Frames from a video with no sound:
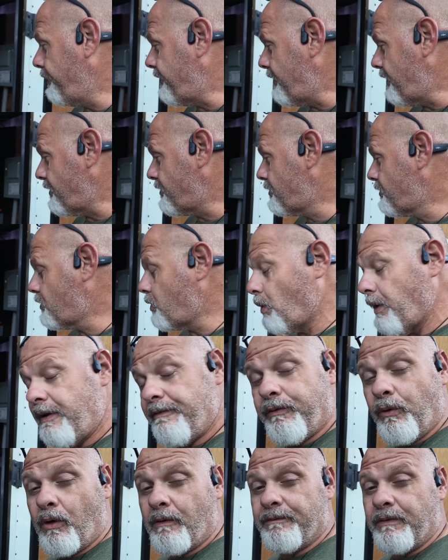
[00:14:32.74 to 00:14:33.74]
with the
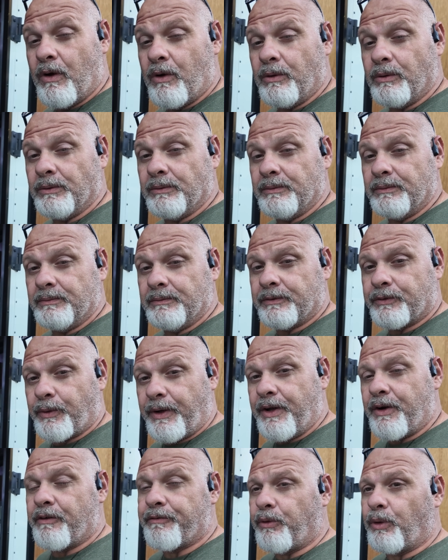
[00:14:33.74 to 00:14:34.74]
24 volt
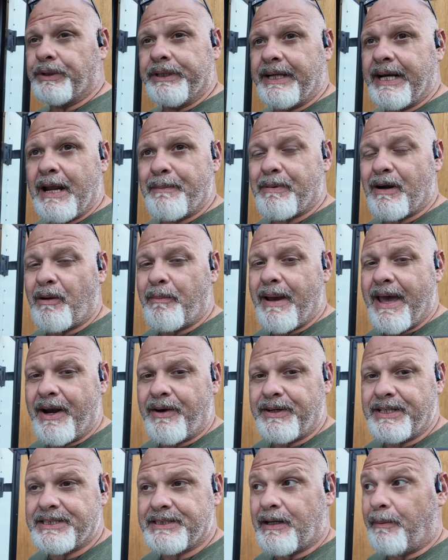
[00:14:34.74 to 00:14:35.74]
314 amp hour
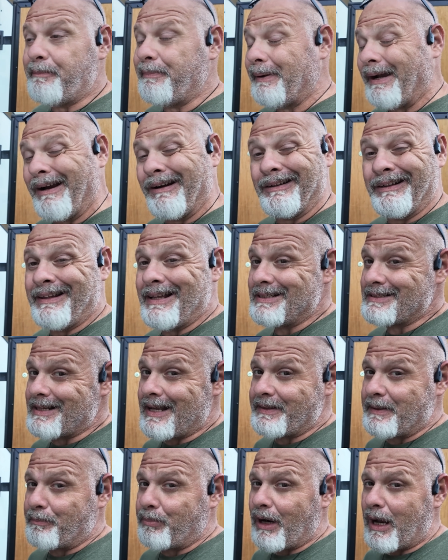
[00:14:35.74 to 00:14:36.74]
batteries. Apparently, that's
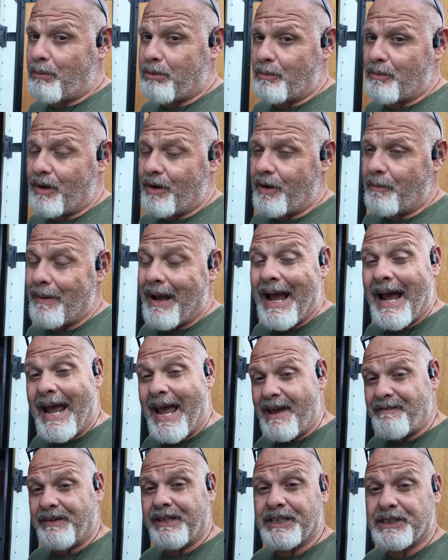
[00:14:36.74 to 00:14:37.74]
not the problem on them. I
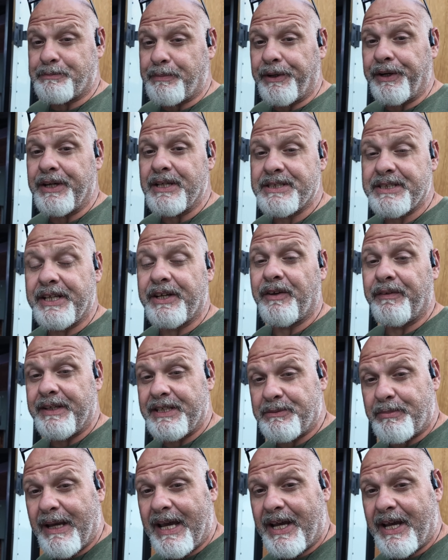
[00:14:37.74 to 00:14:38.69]
haven't experienced it on these